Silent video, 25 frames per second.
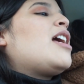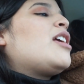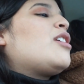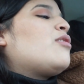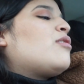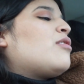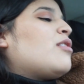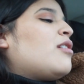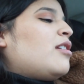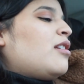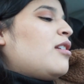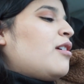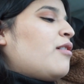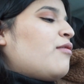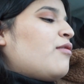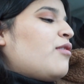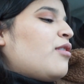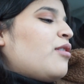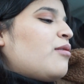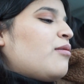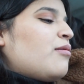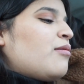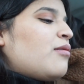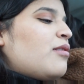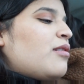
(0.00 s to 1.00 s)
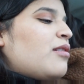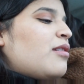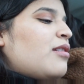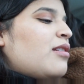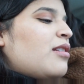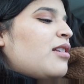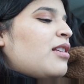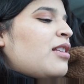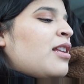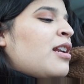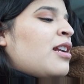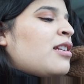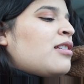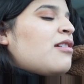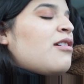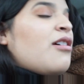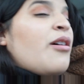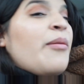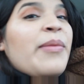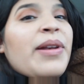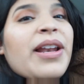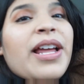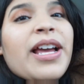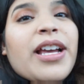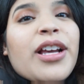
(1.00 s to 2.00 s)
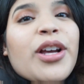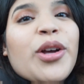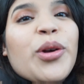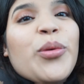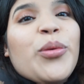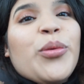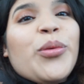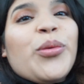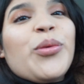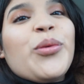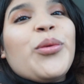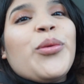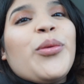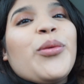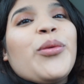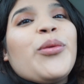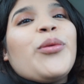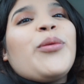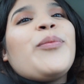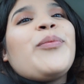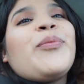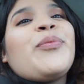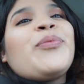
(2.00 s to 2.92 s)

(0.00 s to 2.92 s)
used to love those. And then I saw them like, ooh.